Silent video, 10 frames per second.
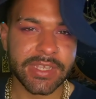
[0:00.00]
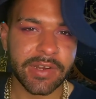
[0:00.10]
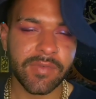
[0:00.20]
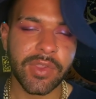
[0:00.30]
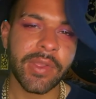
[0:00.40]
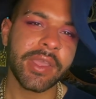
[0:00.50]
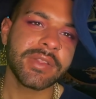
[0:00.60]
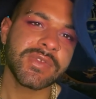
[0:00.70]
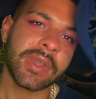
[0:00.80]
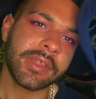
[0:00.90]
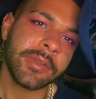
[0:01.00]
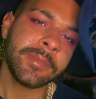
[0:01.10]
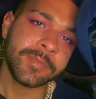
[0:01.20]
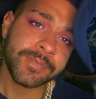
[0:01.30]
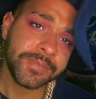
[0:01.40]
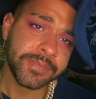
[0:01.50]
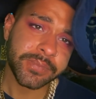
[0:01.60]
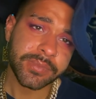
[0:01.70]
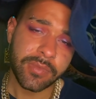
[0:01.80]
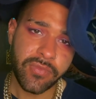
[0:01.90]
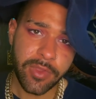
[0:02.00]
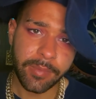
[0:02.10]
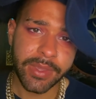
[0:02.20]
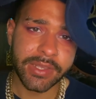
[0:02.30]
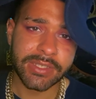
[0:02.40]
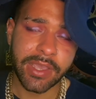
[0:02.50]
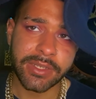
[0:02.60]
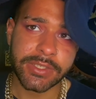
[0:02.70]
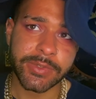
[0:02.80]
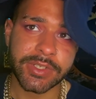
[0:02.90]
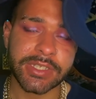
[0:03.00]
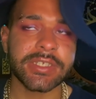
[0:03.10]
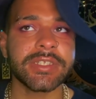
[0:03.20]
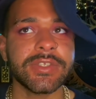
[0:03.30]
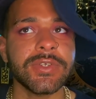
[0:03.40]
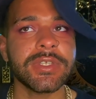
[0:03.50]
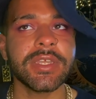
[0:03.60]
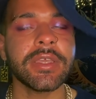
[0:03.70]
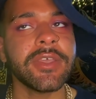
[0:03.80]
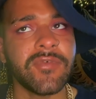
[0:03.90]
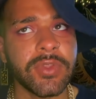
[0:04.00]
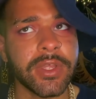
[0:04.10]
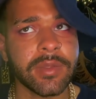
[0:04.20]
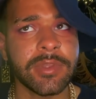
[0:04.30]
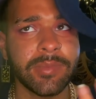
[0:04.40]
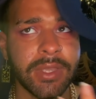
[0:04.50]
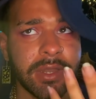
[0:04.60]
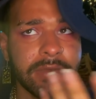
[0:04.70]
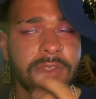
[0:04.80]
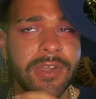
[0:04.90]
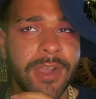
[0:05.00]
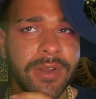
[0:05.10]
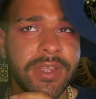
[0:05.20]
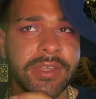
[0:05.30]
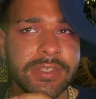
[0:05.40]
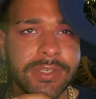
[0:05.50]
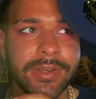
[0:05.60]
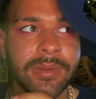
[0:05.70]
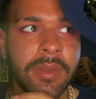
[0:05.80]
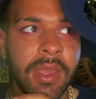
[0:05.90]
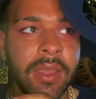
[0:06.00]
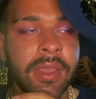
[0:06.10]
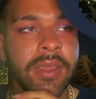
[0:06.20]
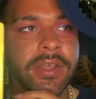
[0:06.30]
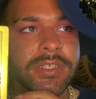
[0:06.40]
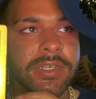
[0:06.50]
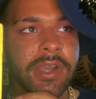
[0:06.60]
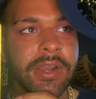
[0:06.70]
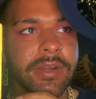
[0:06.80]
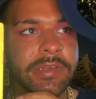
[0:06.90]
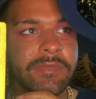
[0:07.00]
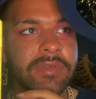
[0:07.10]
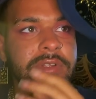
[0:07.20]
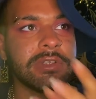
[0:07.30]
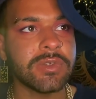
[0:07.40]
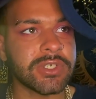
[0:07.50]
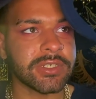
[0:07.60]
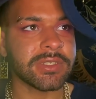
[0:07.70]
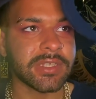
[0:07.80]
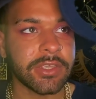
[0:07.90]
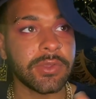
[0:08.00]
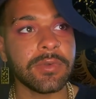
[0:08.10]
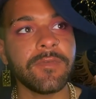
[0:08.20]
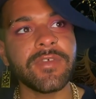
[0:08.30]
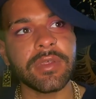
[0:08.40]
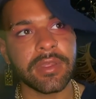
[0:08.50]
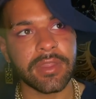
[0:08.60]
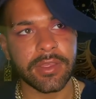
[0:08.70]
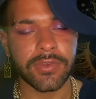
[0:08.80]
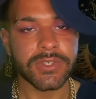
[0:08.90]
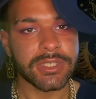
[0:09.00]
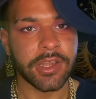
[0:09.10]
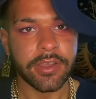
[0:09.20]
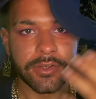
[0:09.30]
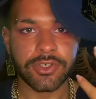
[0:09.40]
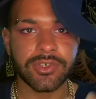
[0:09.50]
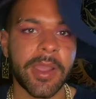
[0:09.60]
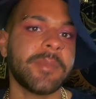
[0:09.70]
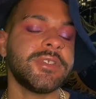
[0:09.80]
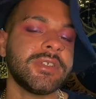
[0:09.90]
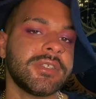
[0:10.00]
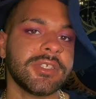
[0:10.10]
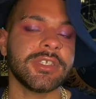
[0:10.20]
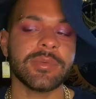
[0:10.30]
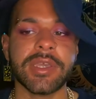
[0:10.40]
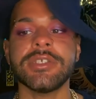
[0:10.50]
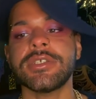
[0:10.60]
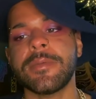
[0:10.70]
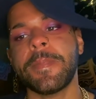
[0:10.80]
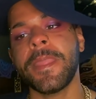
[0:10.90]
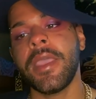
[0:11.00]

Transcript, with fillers: out of your hands rather, because the Eight of Swords is usually, if you look at the meaning of the card, Cancer, it's a card of illusions, like you feeling like you're stuck or trapped in a situation.